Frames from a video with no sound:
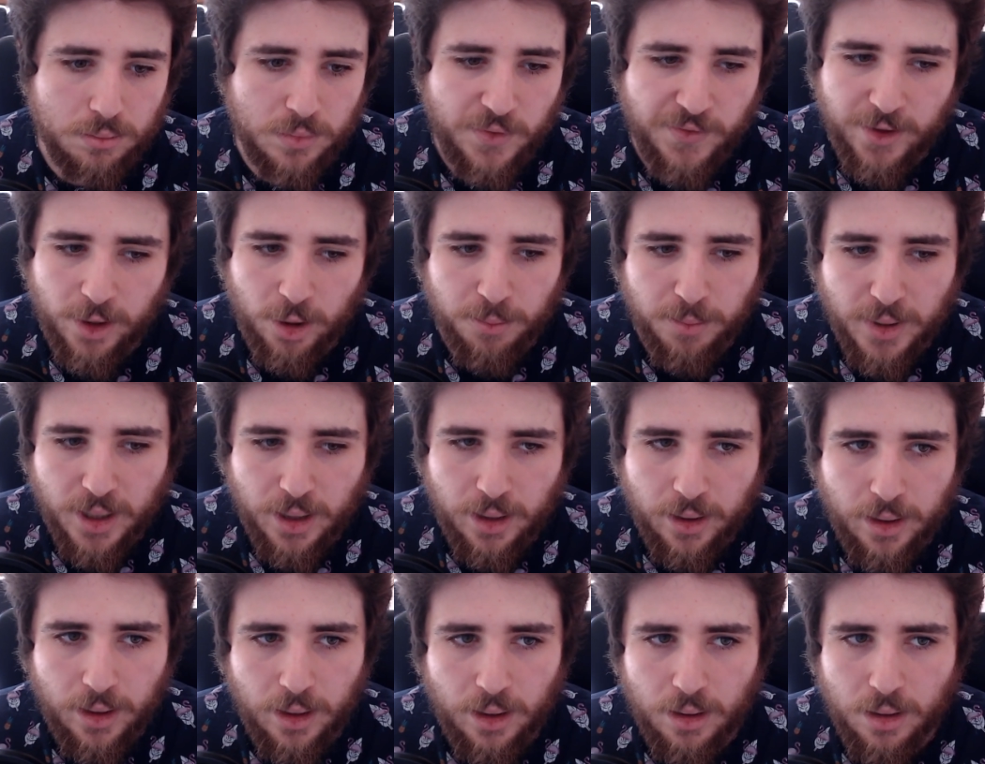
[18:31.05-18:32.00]
developed
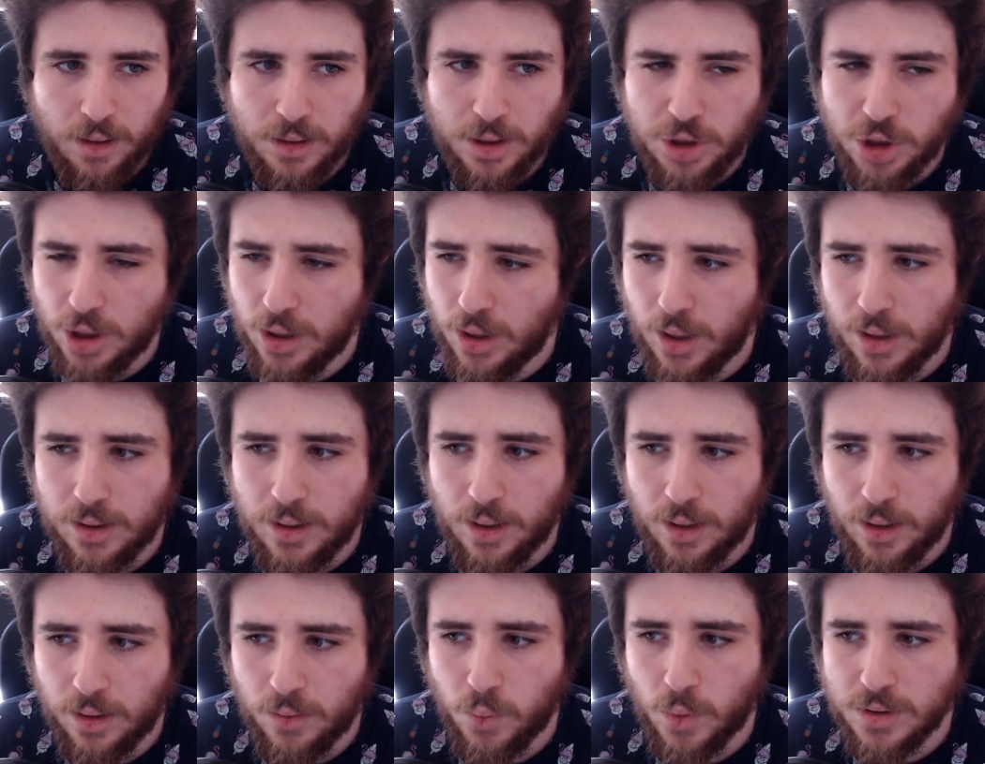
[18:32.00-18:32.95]
by, initially I
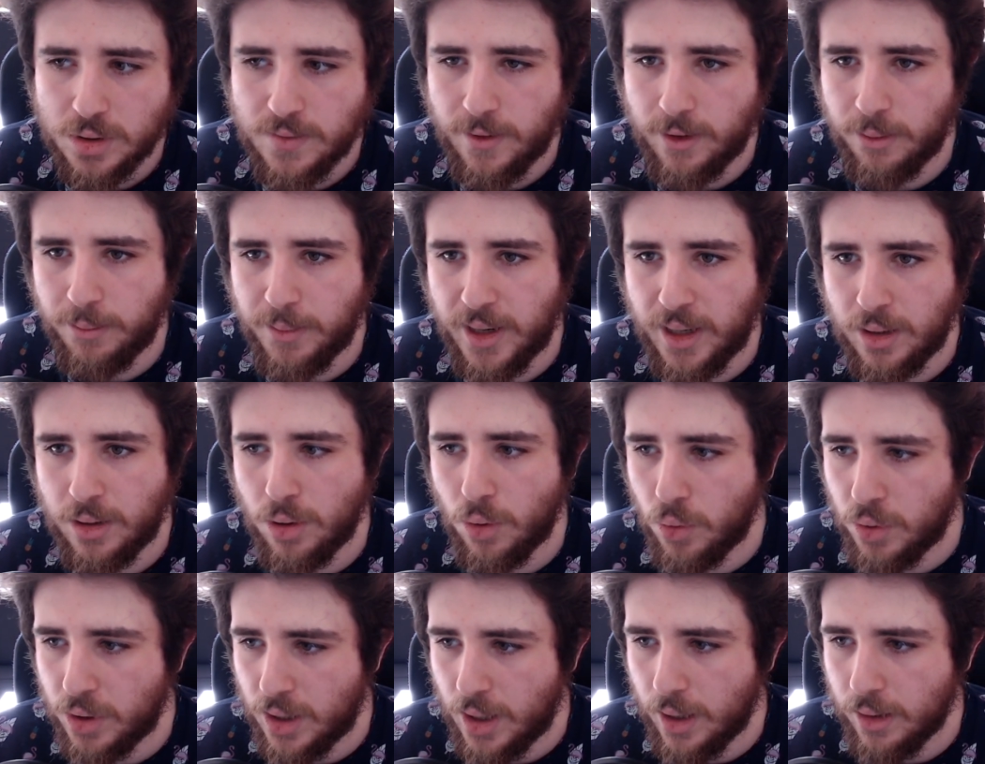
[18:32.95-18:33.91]
think it was developed by
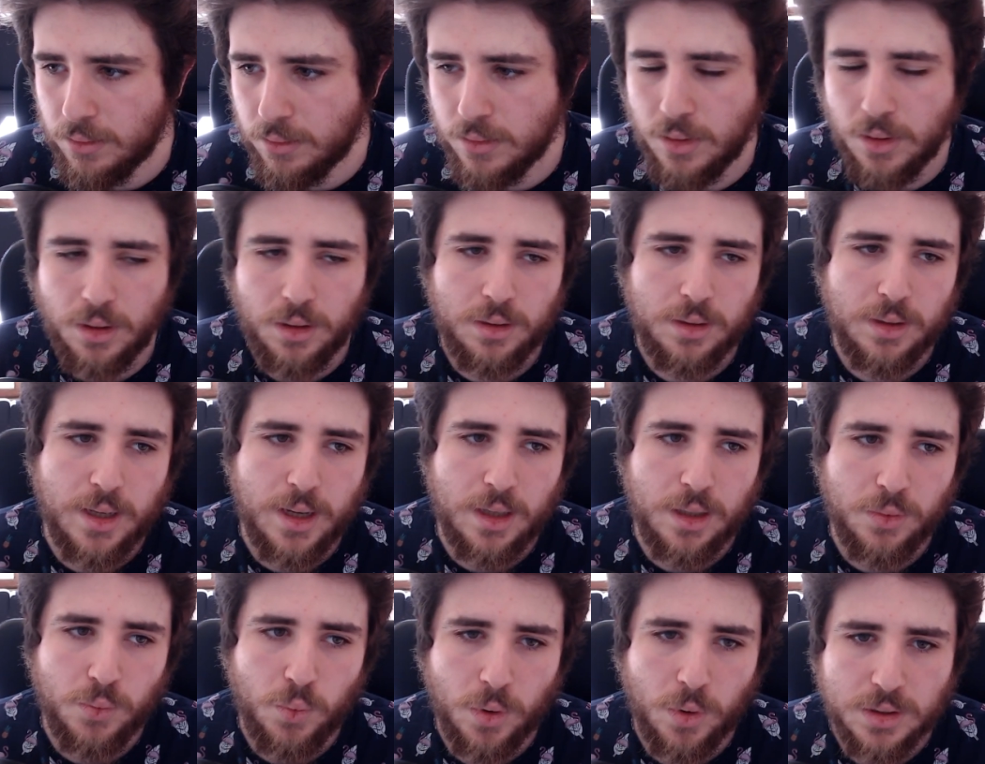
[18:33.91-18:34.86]
Nokia, then
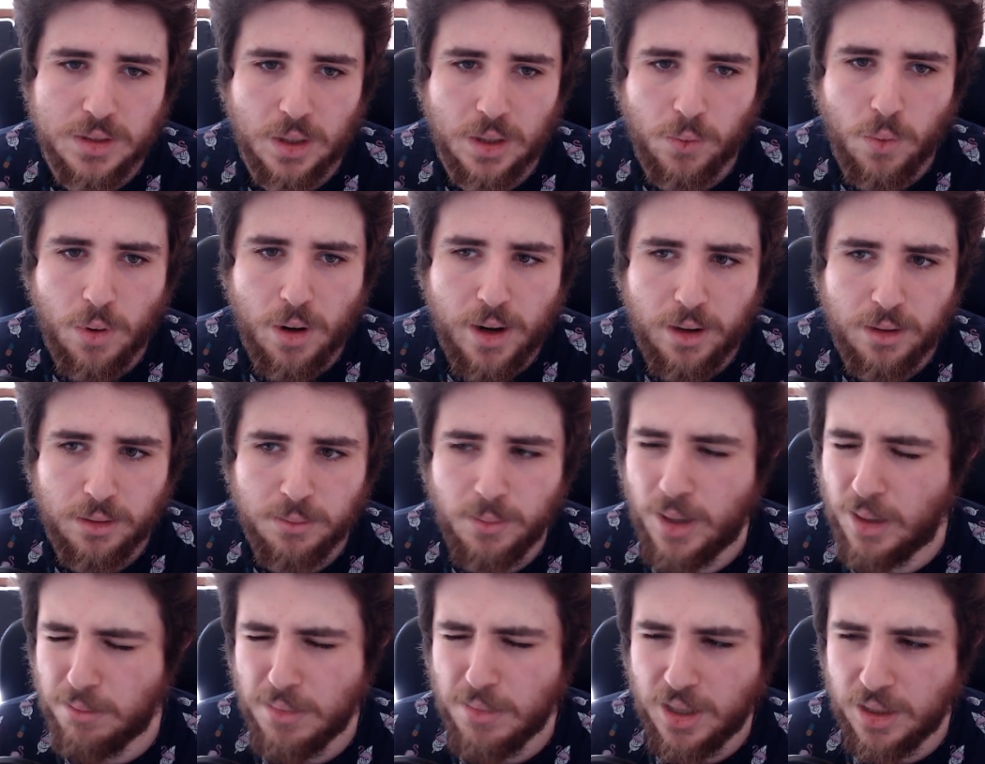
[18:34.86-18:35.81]
it was acquired
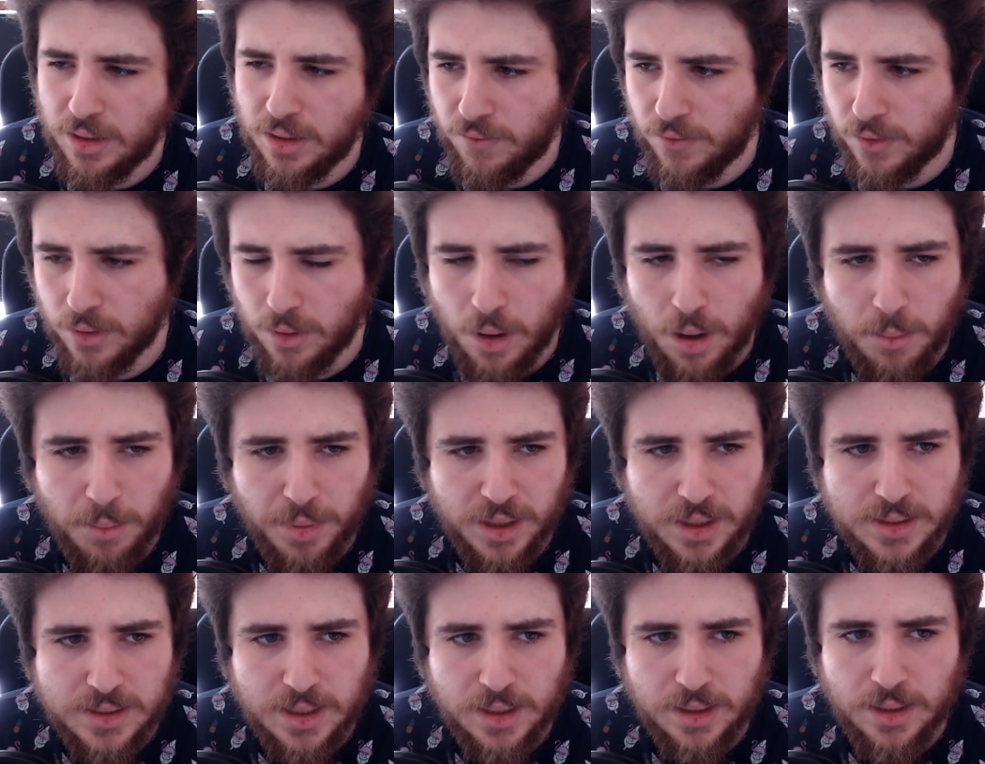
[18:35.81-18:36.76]
by many different
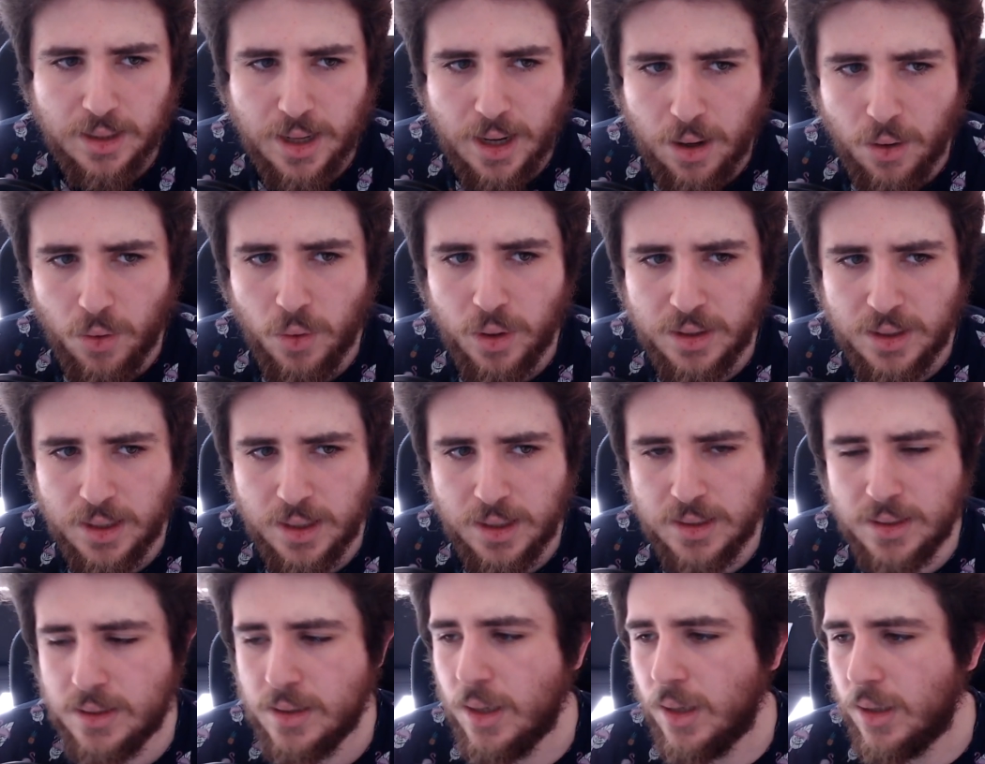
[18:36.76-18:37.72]
companies, and now it
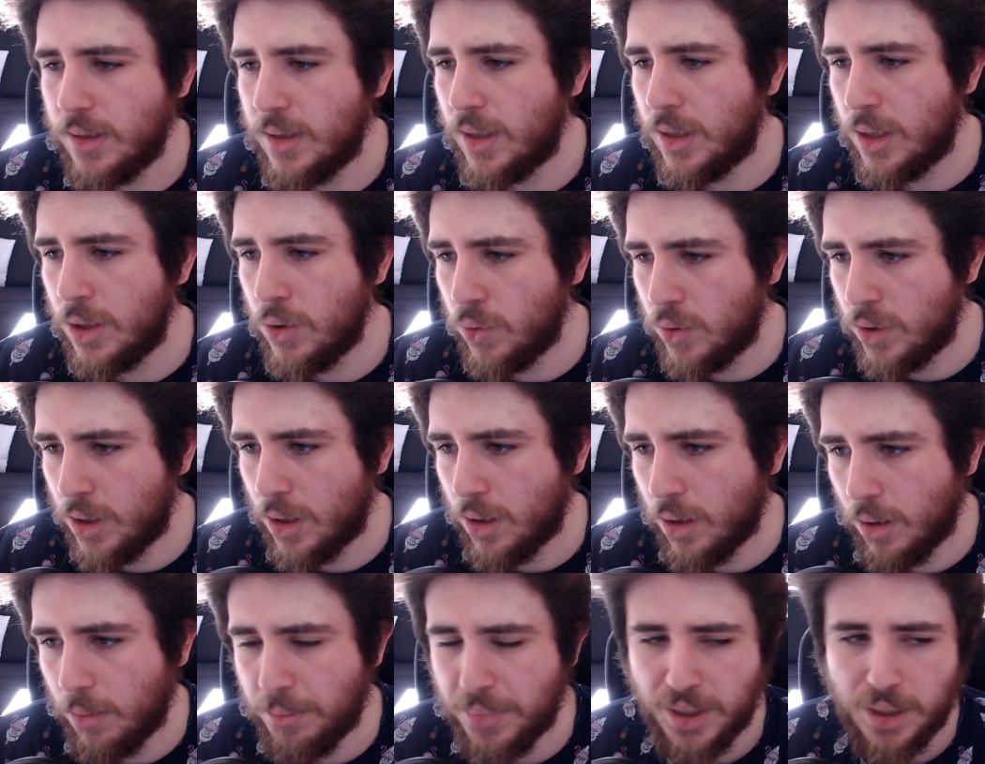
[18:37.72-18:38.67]
is the Qt
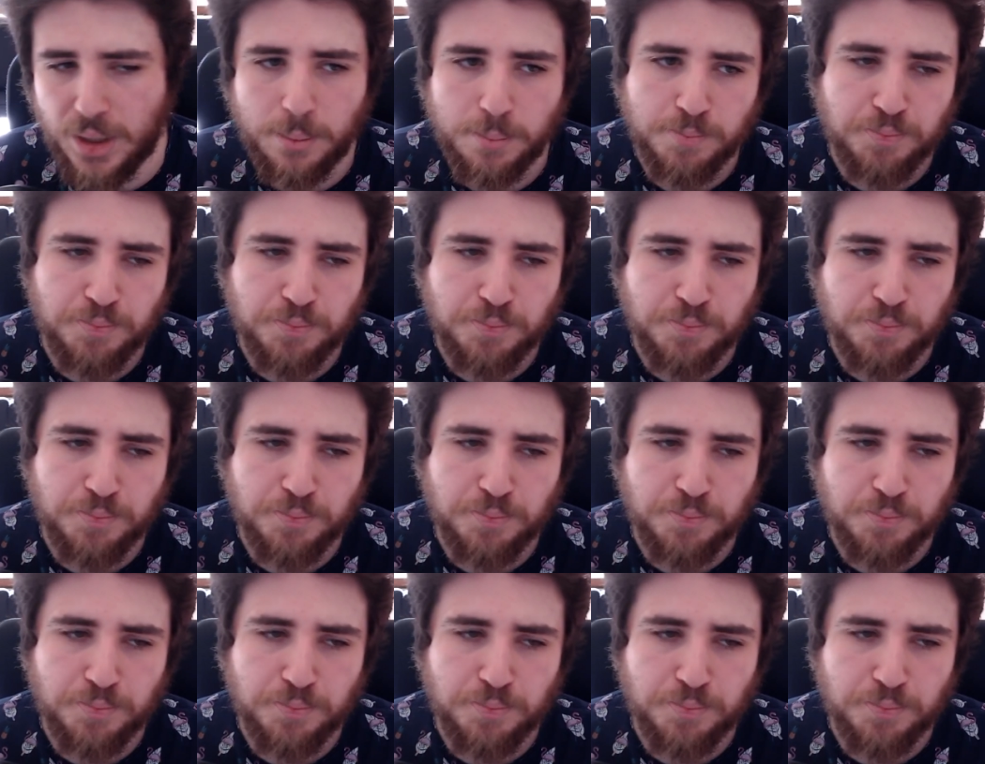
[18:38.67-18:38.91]
company.